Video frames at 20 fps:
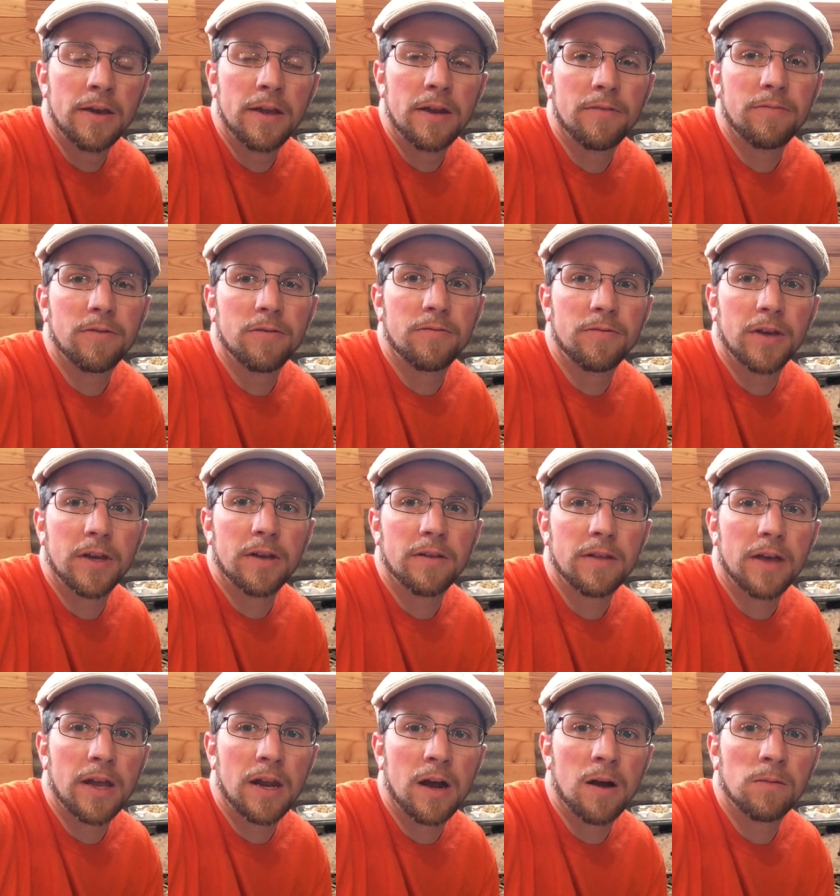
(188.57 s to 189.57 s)
And if you figure
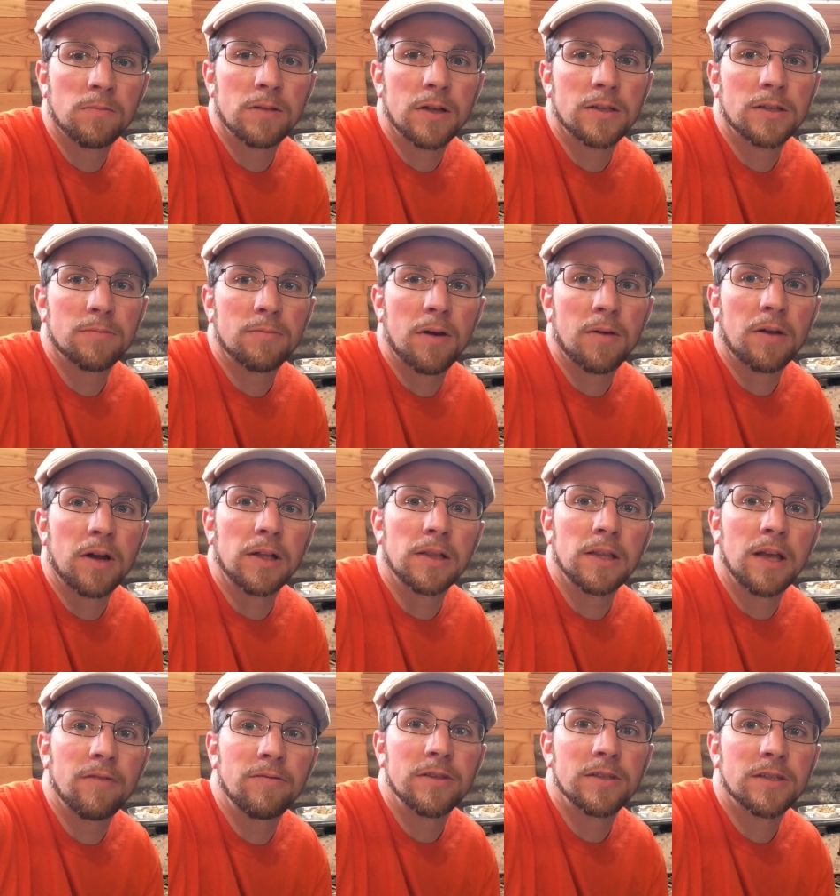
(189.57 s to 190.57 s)
that out, that's about
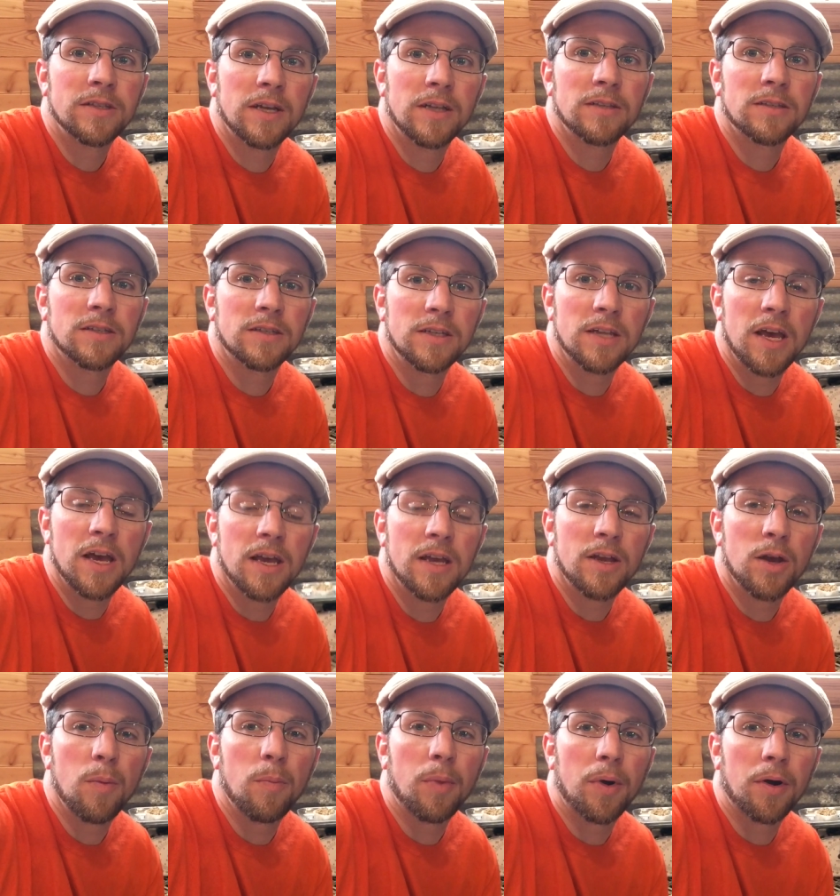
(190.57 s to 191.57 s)
11 cents a
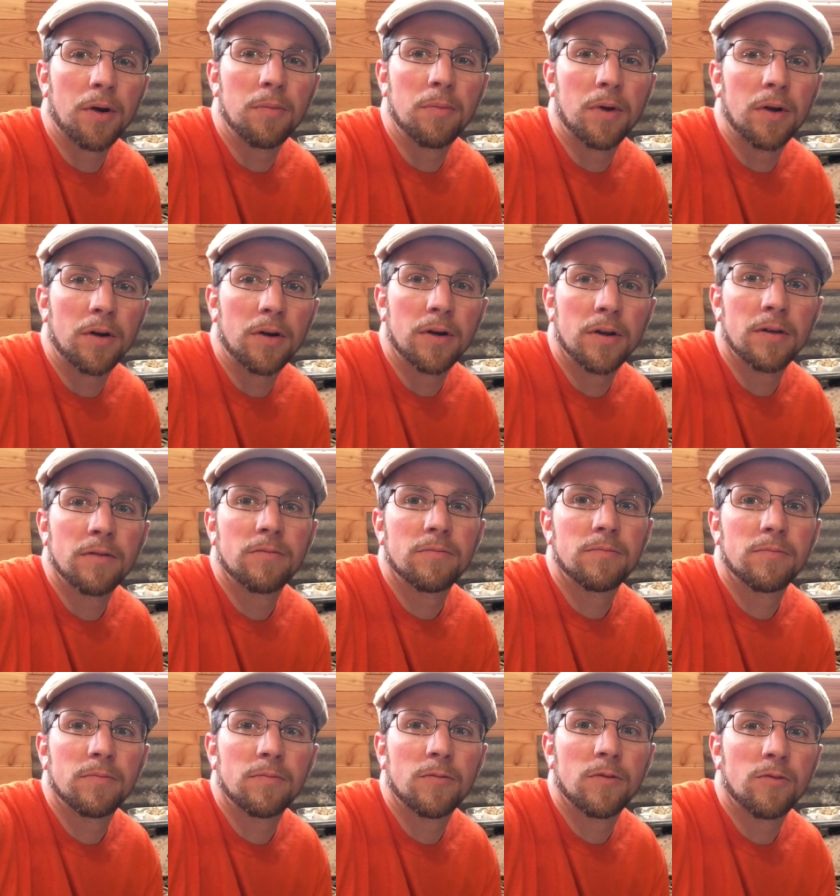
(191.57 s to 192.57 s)
day per bird
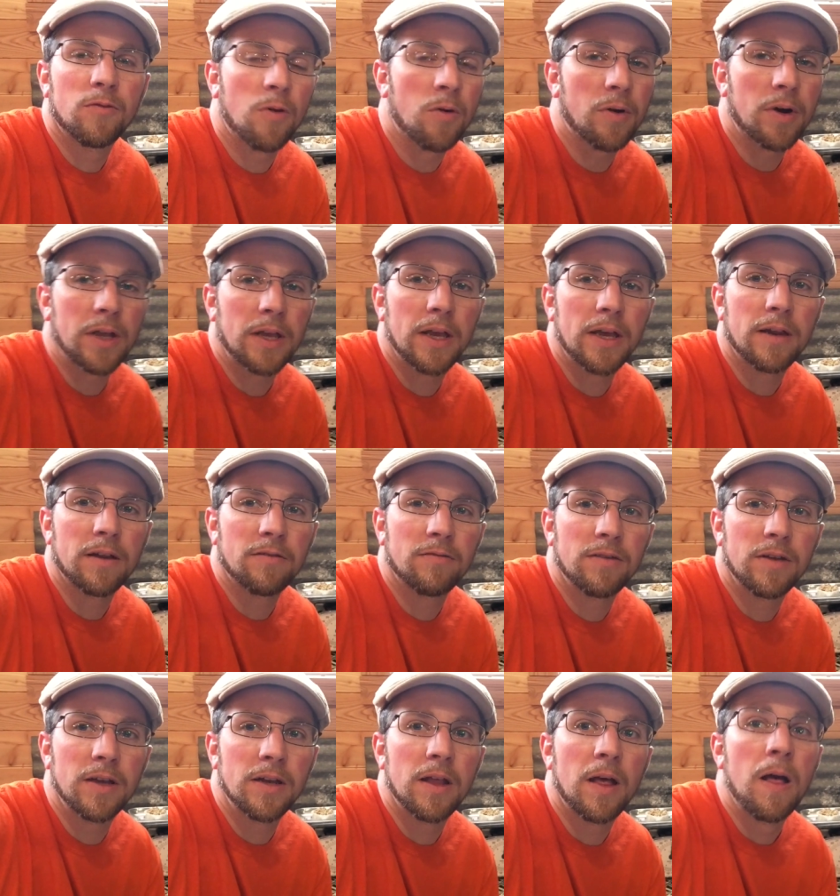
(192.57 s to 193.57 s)
for organic
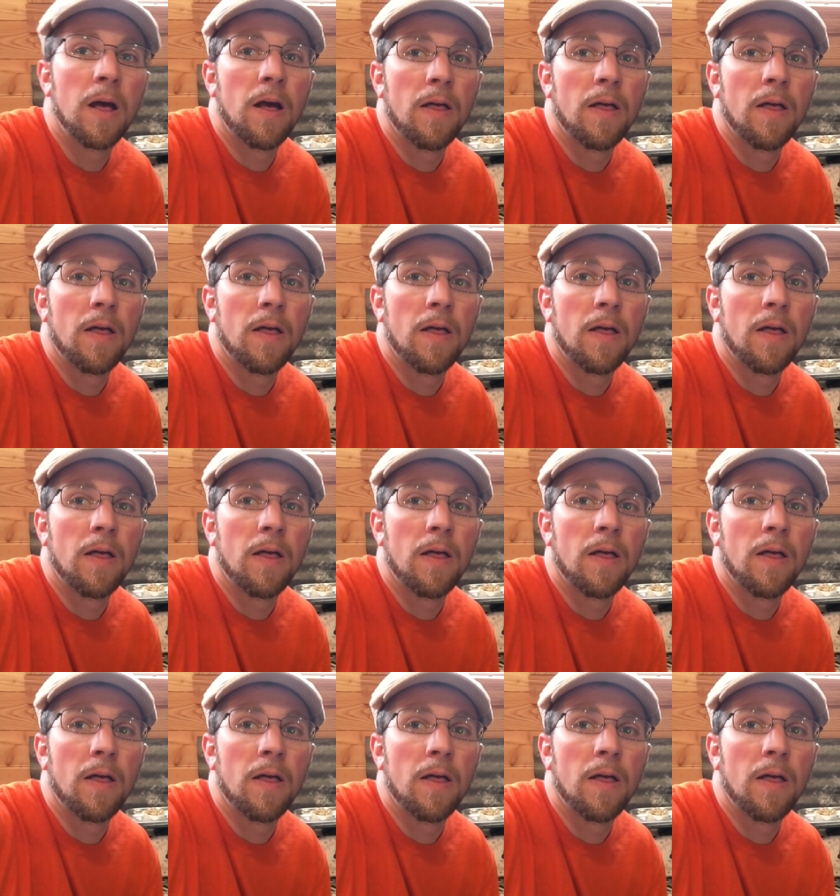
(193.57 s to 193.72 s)
feed.